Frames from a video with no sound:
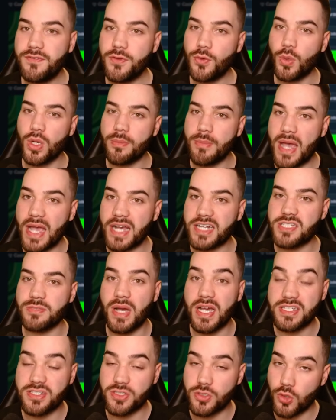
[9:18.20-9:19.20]
you want to
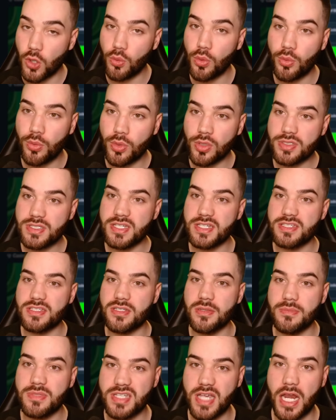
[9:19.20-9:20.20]
maximize your reward
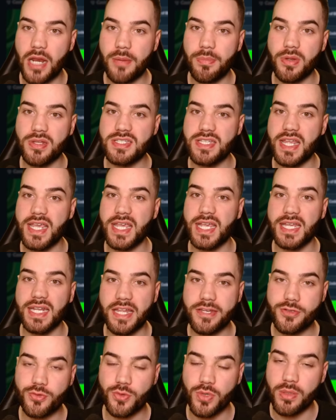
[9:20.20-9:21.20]
system, sign up on Stake and
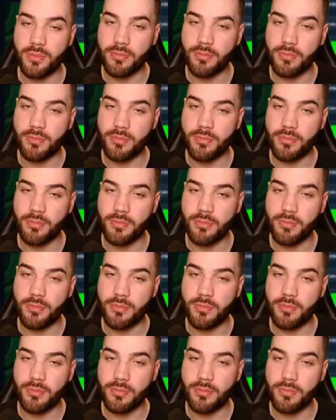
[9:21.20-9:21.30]
enter in